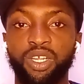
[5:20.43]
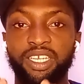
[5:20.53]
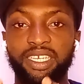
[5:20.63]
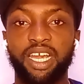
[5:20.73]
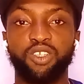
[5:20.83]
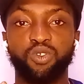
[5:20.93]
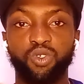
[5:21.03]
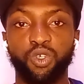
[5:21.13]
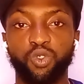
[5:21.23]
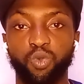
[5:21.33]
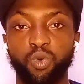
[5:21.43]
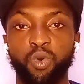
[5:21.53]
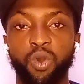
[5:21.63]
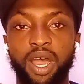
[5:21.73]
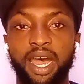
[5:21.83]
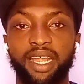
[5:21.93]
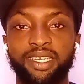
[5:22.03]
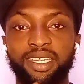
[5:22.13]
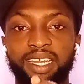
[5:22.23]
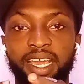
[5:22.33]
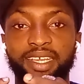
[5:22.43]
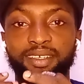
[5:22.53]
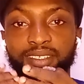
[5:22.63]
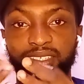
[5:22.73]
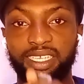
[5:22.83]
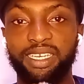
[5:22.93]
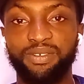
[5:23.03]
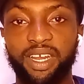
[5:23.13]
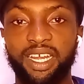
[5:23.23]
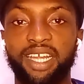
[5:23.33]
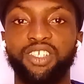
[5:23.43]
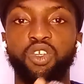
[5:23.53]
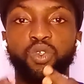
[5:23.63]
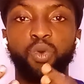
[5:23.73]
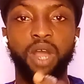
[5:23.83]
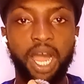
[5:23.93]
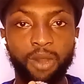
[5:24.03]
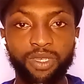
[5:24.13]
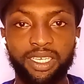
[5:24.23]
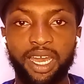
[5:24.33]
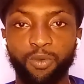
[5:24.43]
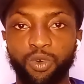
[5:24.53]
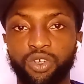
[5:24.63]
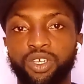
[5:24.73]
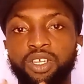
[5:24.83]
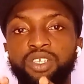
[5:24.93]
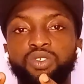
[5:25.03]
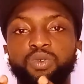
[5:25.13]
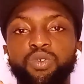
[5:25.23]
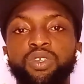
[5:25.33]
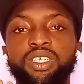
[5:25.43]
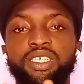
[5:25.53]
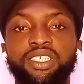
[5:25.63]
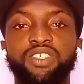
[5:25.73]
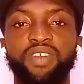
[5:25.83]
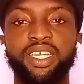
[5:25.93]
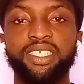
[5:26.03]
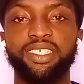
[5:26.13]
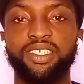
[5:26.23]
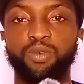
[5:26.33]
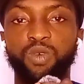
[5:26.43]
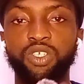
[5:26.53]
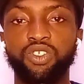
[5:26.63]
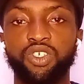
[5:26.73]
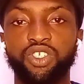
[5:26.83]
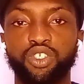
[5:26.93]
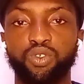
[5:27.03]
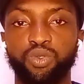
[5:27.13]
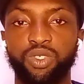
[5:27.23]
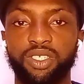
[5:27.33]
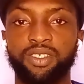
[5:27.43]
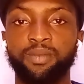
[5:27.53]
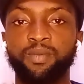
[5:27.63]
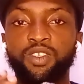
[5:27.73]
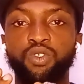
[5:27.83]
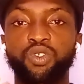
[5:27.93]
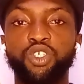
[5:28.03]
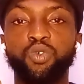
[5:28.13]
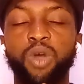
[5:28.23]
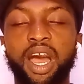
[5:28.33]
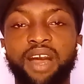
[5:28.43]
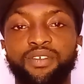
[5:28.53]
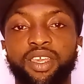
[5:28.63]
than to just go and like deliver, guys. So how did that work? So it is very easy. What you just need to do is you need to have